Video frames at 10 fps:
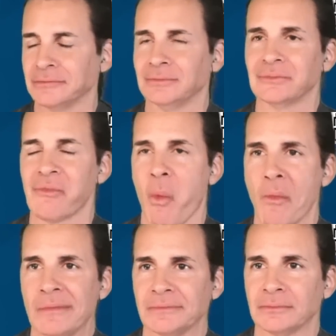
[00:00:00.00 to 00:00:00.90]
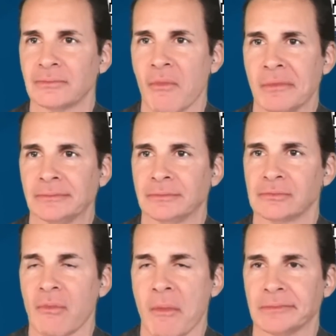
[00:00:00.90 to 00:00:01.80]
anybody ever hear of Thomas
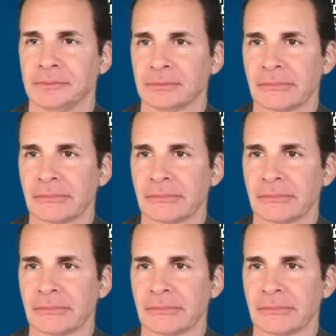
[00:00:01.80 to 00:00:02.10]
Jefferson?